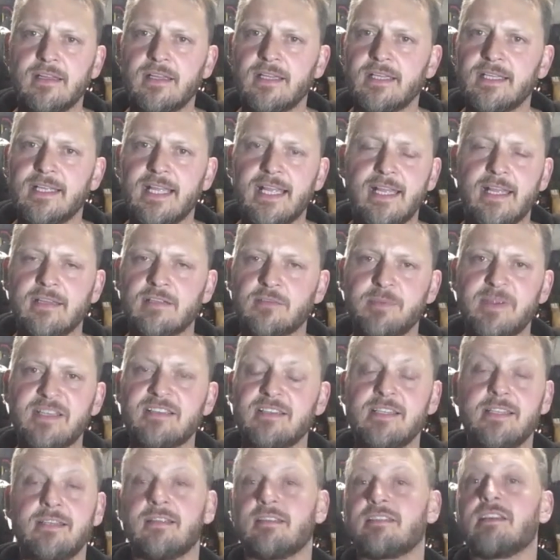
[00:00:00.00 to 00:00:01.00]
especially in
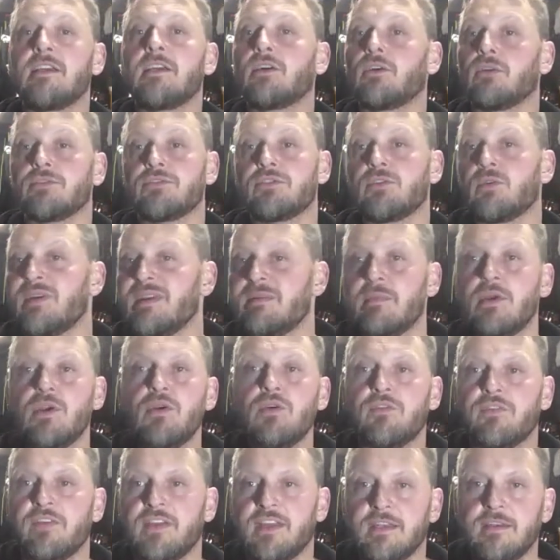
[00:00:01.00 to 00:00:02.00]
the circles that we
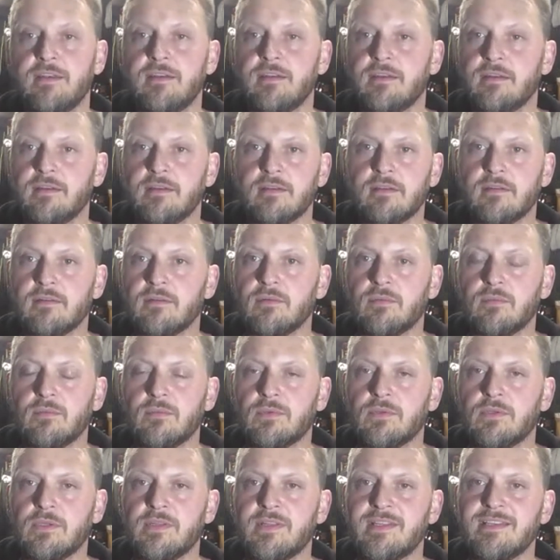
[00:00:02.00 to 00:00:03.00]
move in,
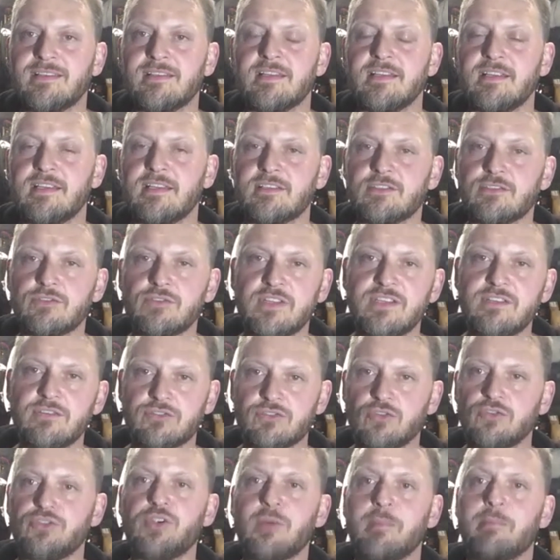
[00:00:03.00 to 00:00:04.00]
there's
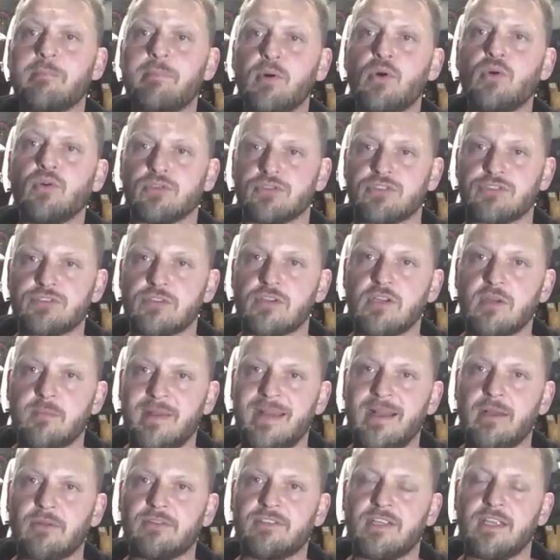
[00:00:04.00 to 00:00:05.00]
such a buzz
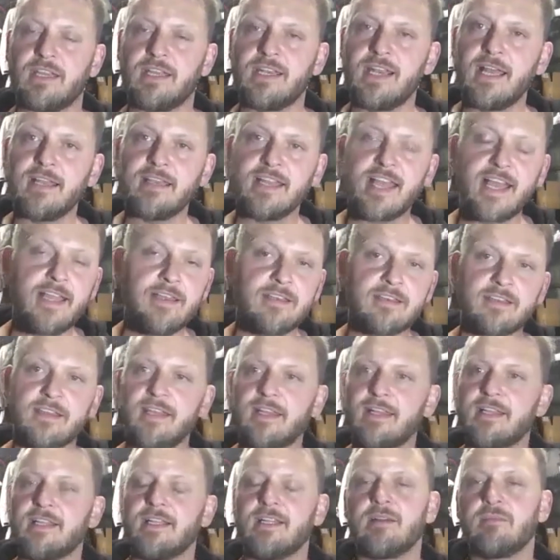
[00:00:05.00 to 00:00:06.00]
about it, and I'd
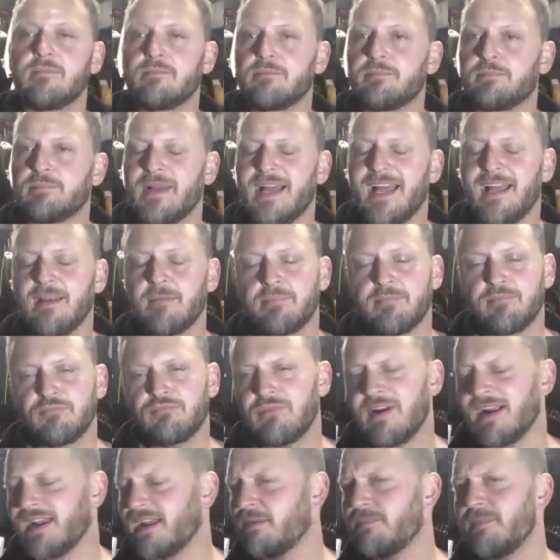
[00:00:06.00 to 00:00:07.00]

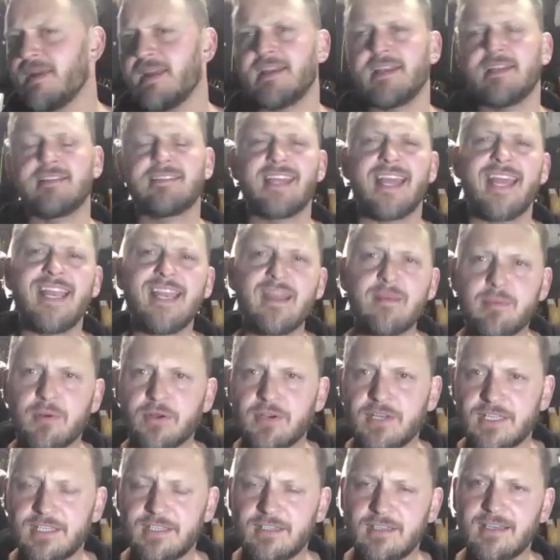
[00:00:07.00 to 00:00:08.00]
recommend it to
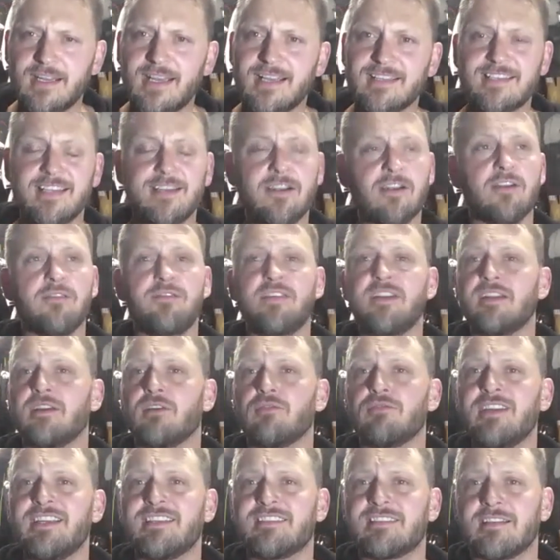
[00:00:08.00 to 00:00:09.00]
anybody. And I said on a
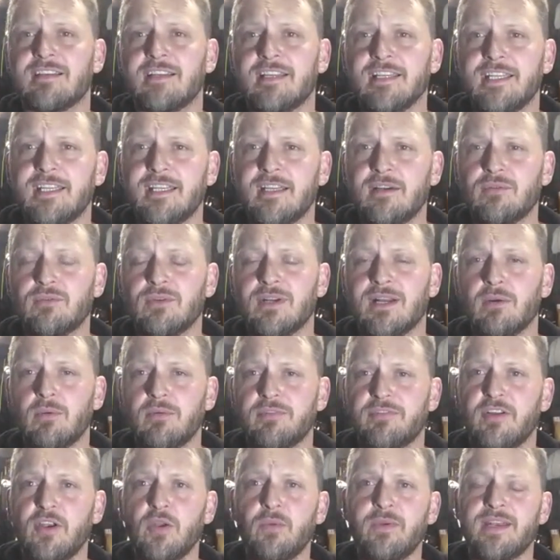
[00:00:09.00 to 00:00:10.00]
video recently, you know, I
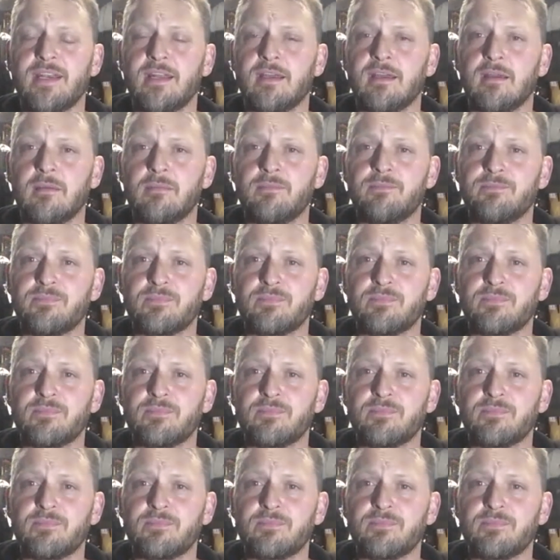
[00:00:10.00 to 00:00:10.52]
was following a